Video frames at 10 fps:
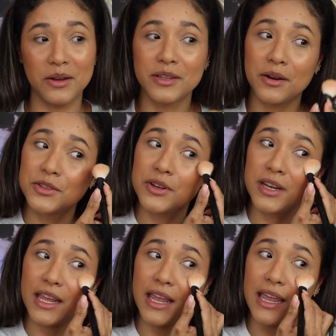Tower
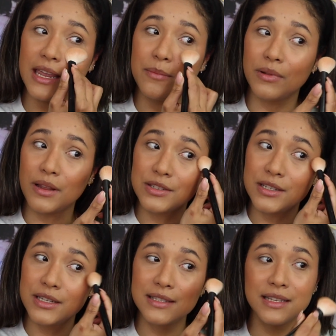28
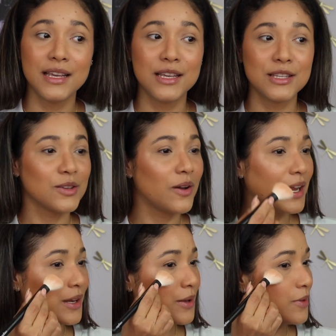blushes, so
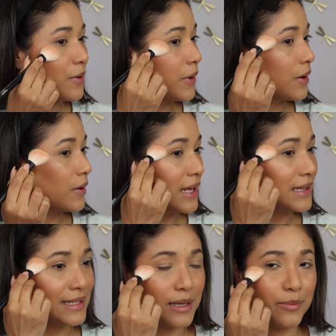I knew they weren't gonna
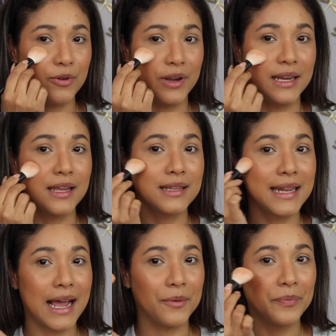disappoint.
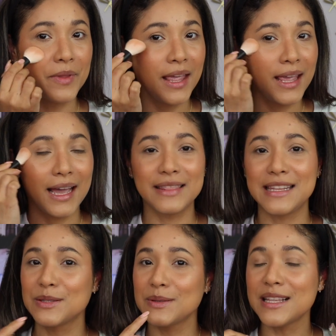Now,
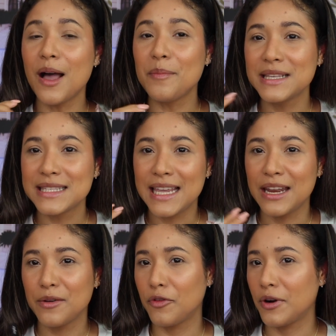this was on my
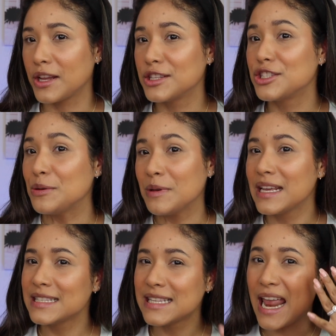skin for a good 2
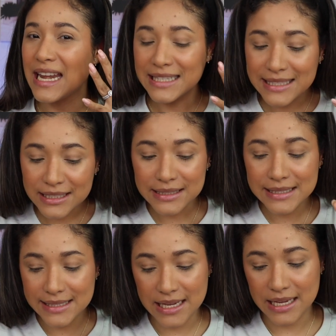minutes, and it's still
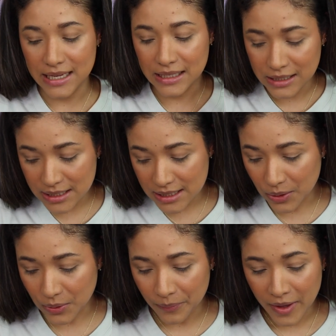sticky,
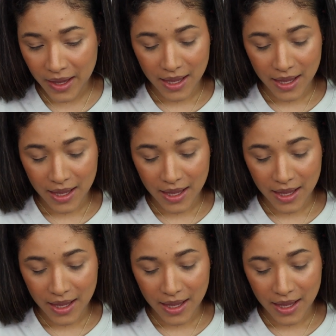so